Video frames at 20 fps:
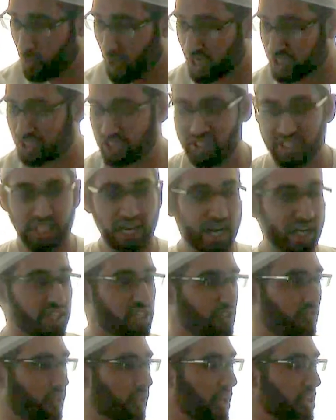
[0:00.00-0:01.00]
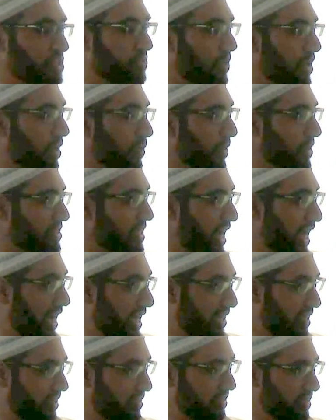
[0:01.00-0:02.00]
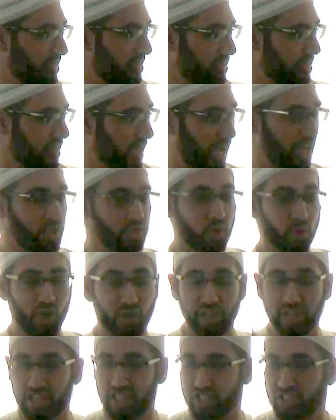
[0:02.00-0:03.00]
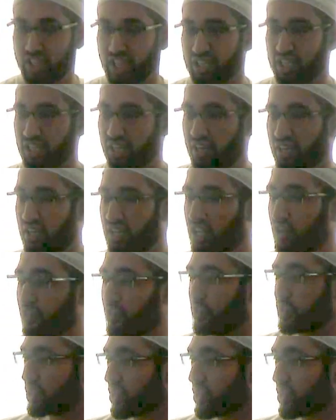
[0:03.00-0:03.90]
much in the eyes of Allah subhanahu wa ta'ala. And you earn His Jannah if you